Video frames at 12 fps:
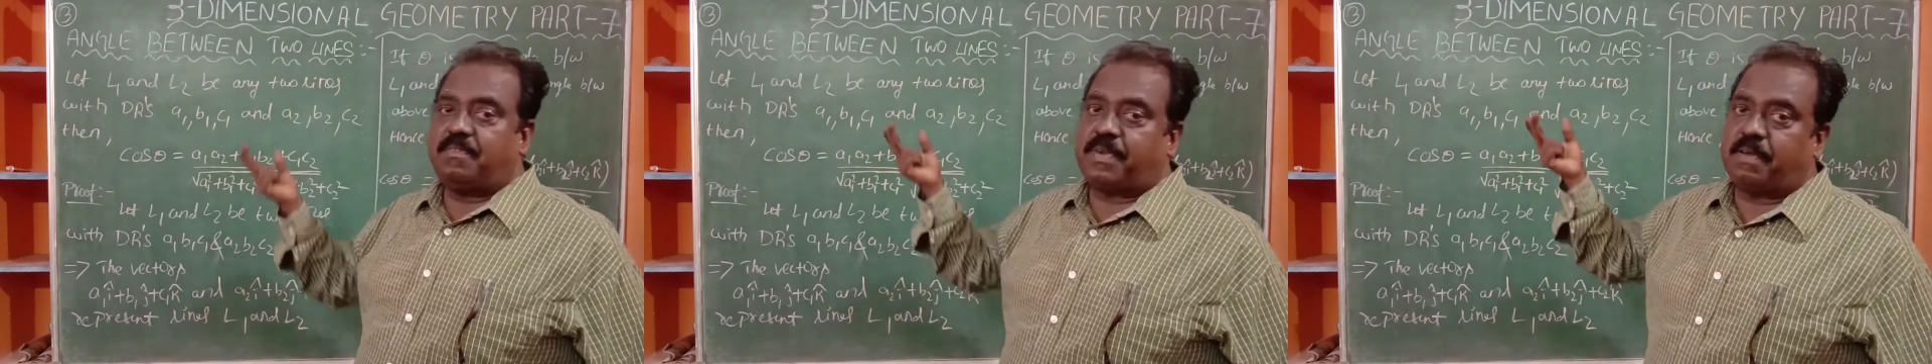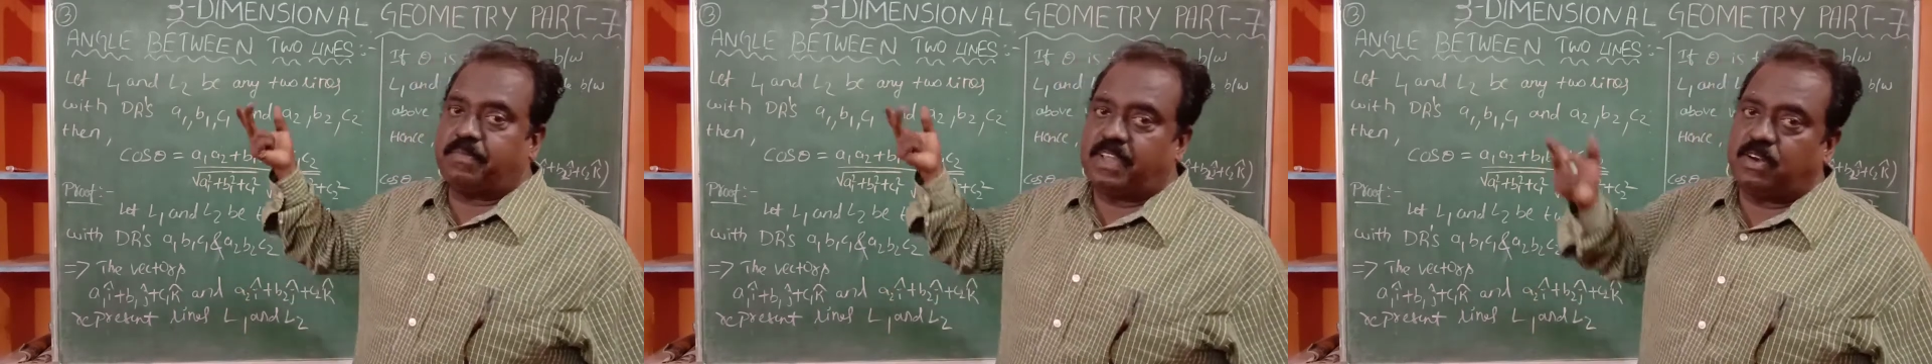
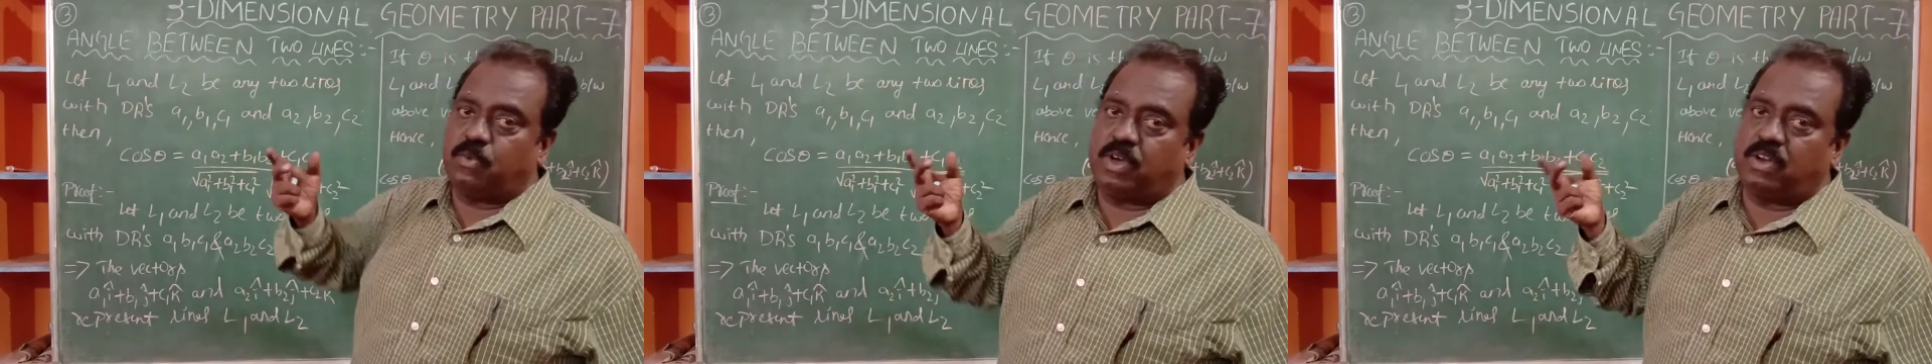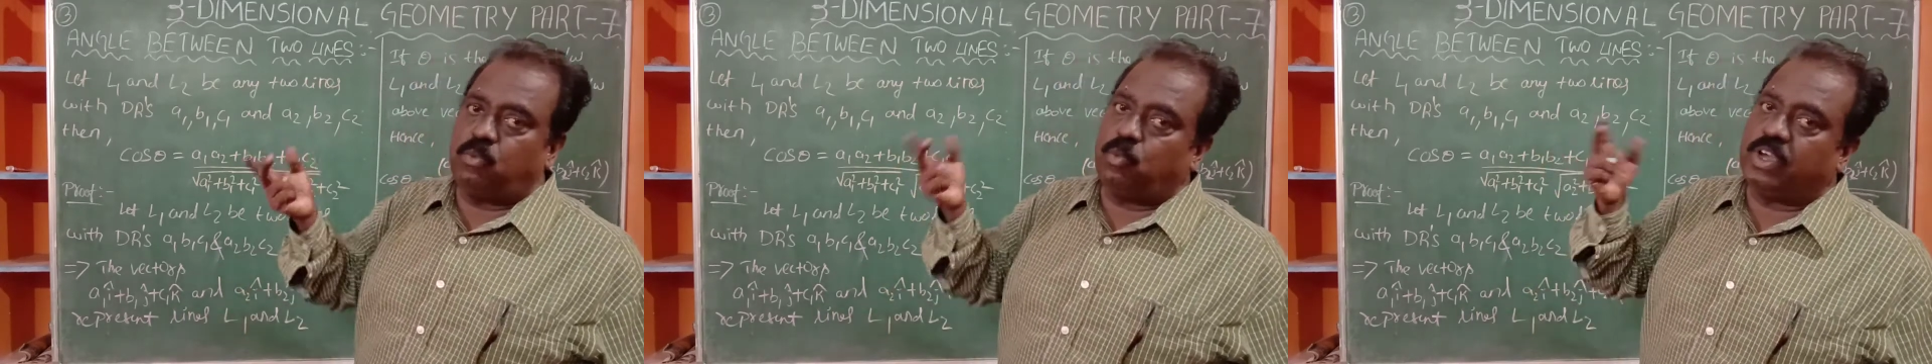from that
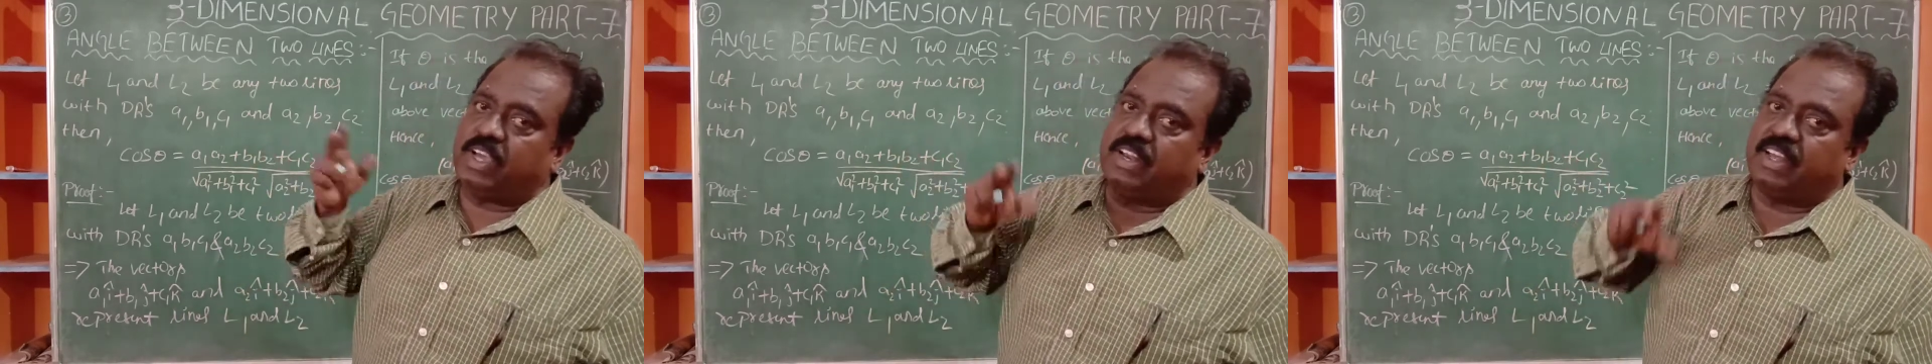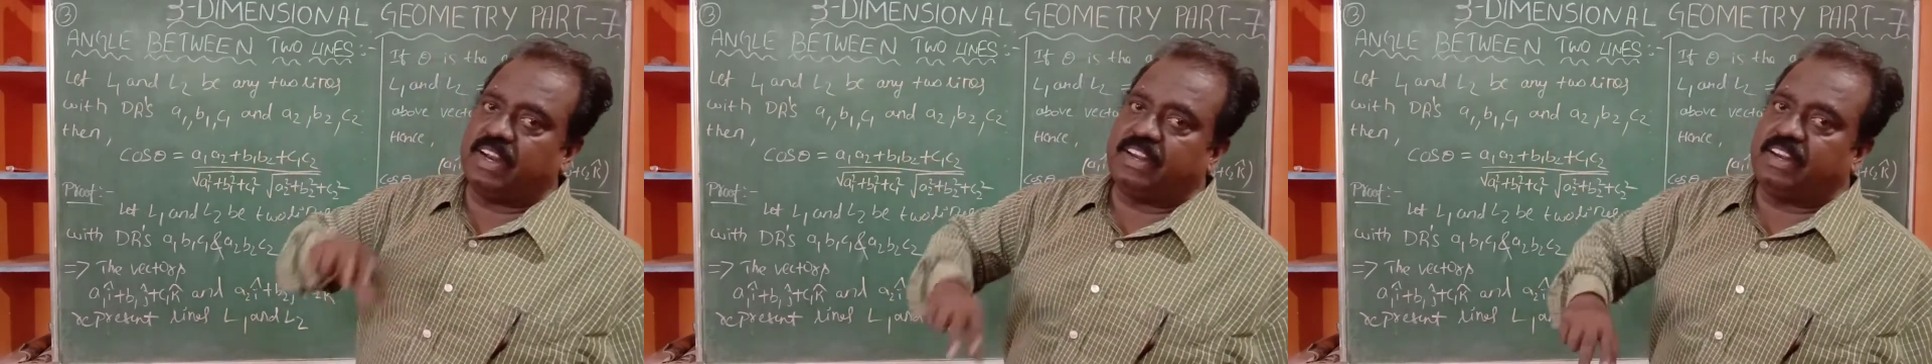one we can
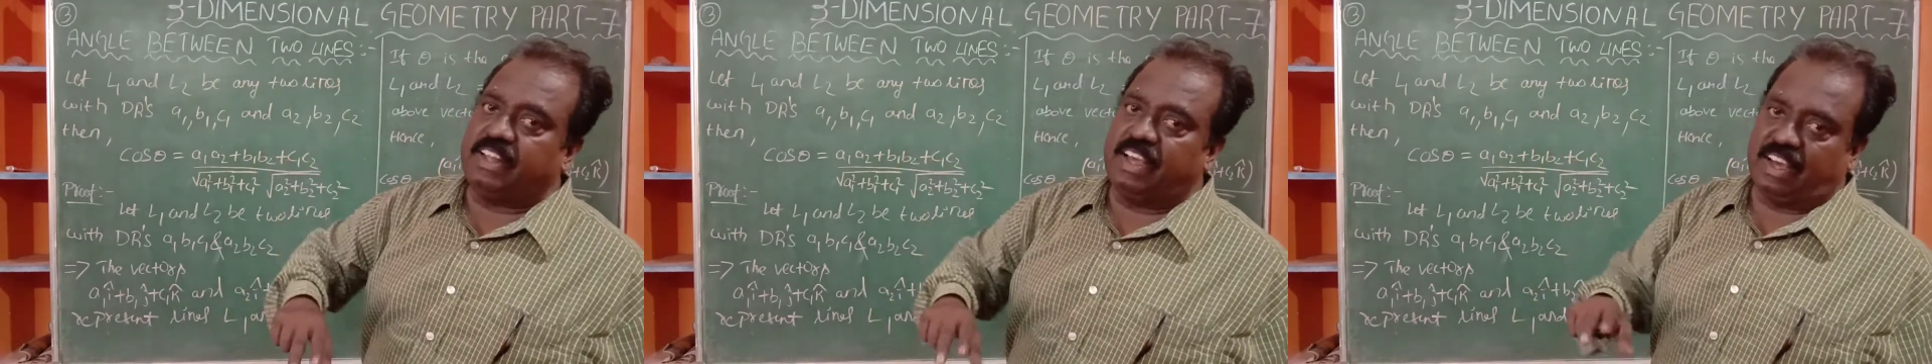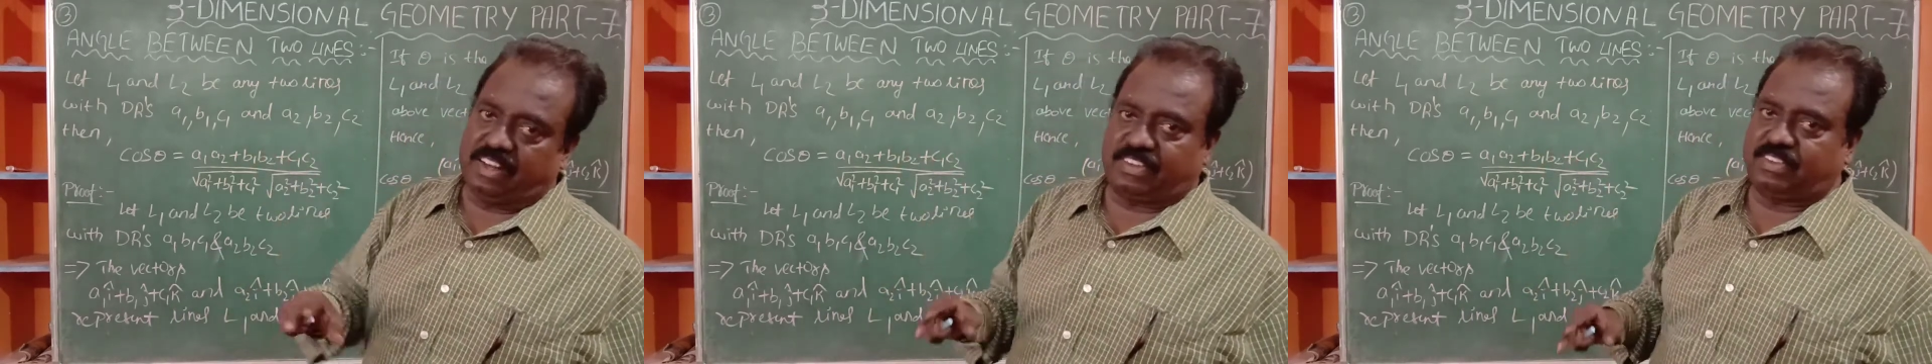get
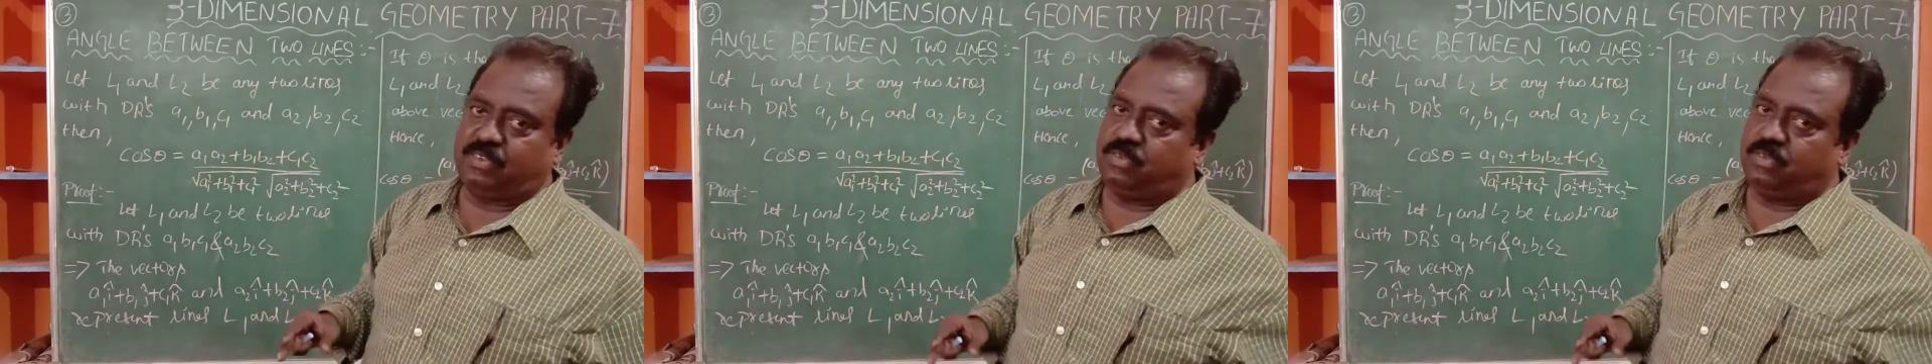DRs.